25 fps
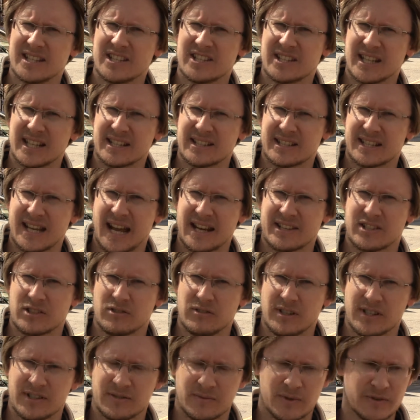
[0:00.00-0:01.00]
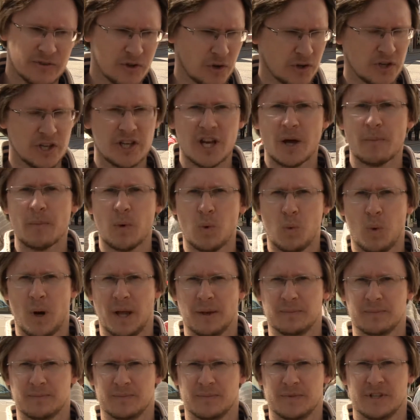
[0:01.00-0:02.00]
distinct categories. You've got your number
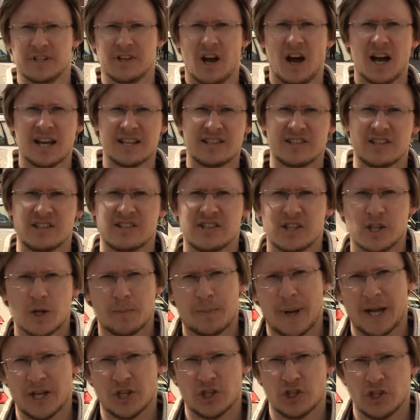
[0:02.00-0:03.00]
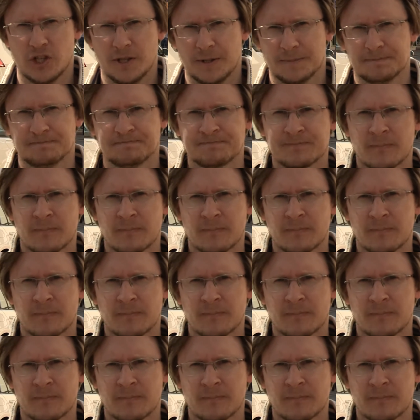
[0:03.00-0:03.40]
one, your ISAs and your pension.